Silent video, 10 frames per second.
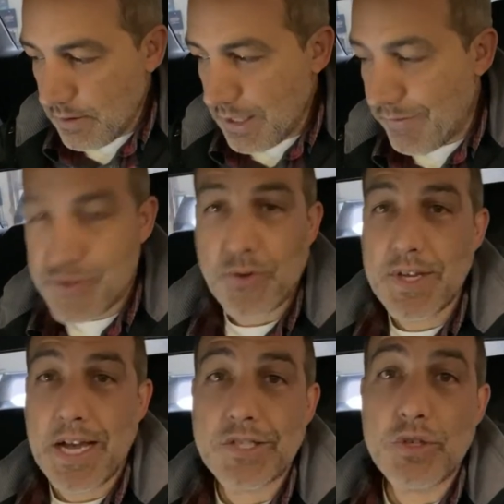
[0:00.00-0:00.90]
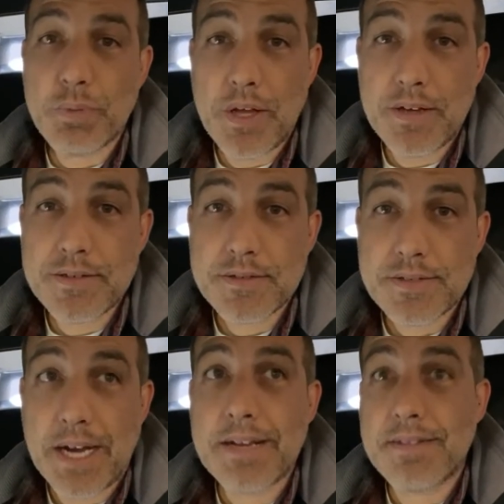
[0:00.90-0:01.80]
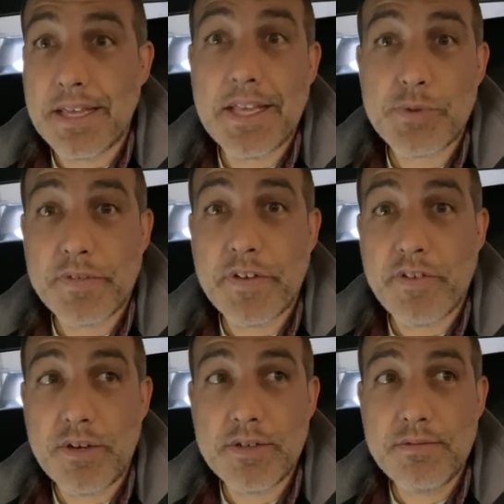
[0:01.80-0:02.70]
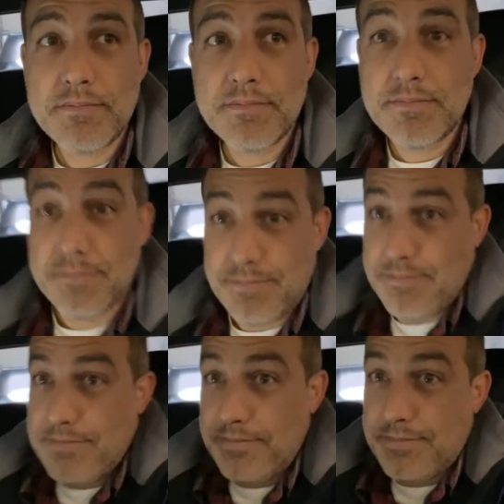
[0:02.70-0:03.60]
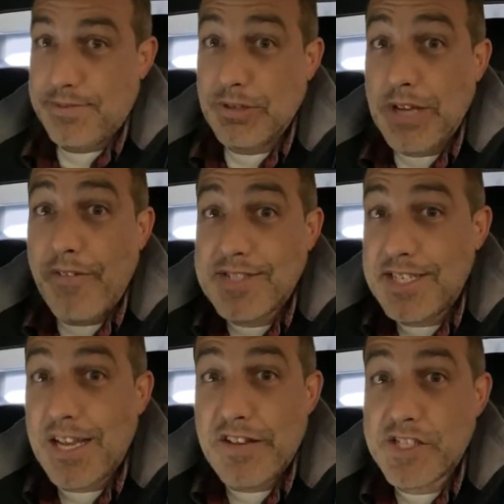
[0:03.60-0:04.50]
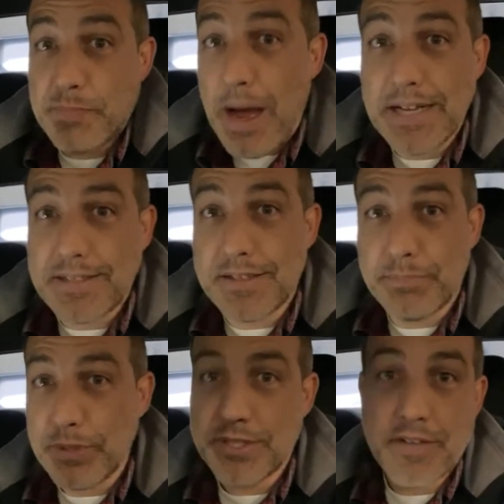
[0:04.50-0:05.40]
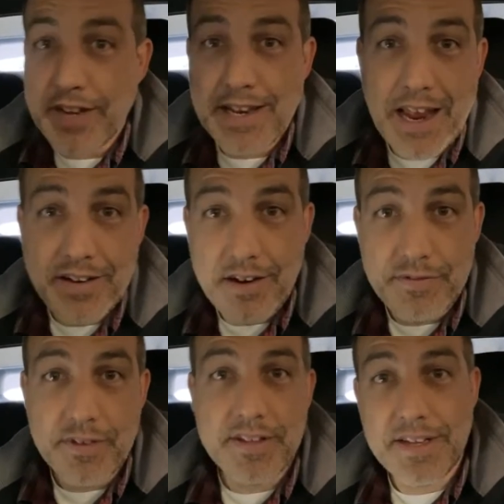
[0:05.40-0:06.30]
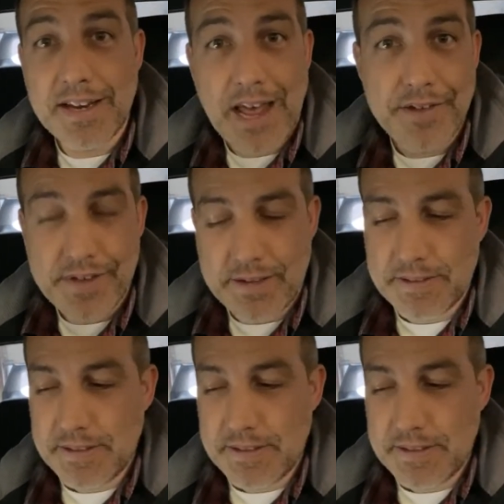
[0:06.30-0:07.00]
If it's only got 2 plugs, like the Elite 2500, there's obviously not enough spots to put stuff in and out of it.